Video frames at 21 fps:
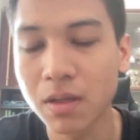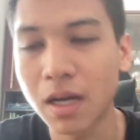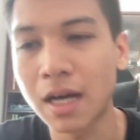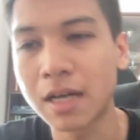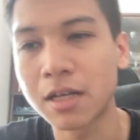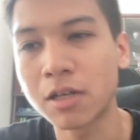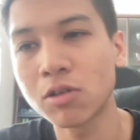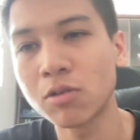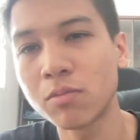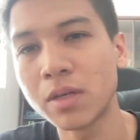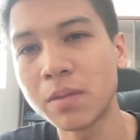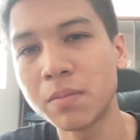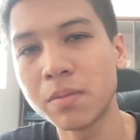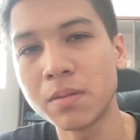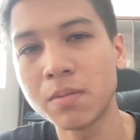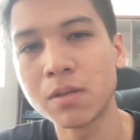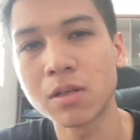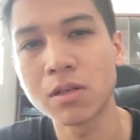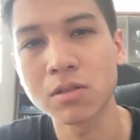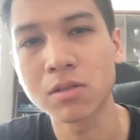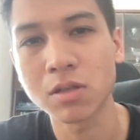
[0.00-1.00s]
I don't know, maybe
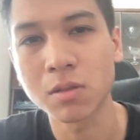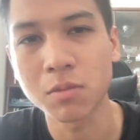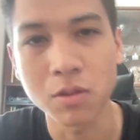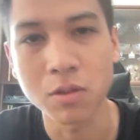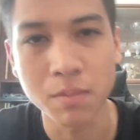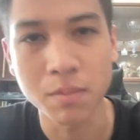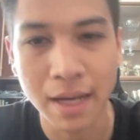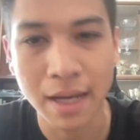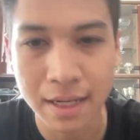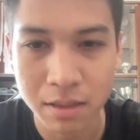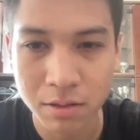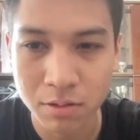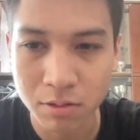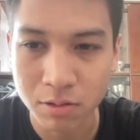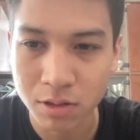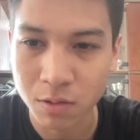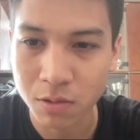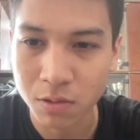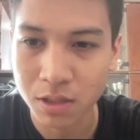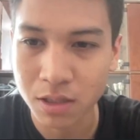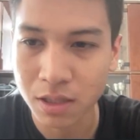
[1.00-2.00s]
because I'm on Mac or
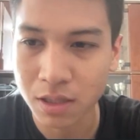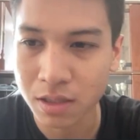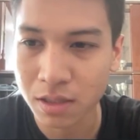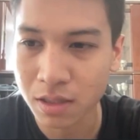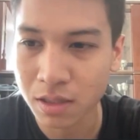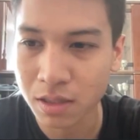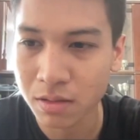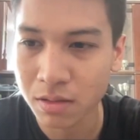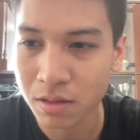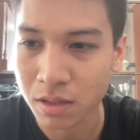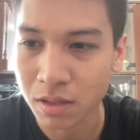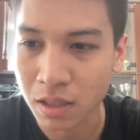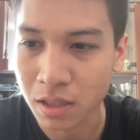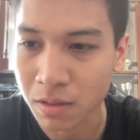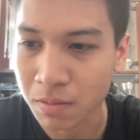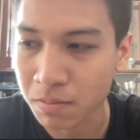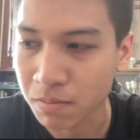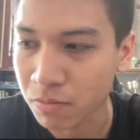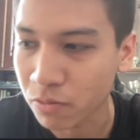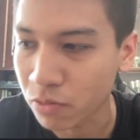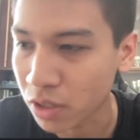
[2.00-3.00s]
something like that.
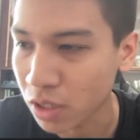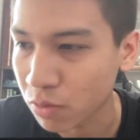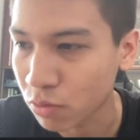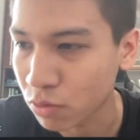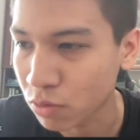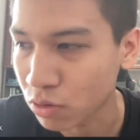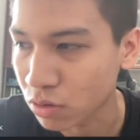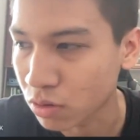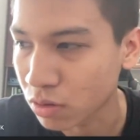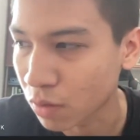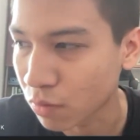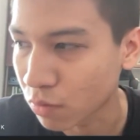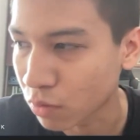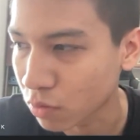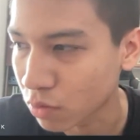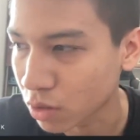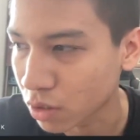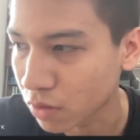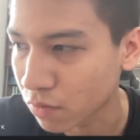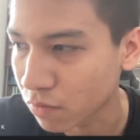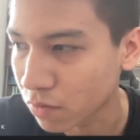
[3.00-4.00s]
When I was downloading it,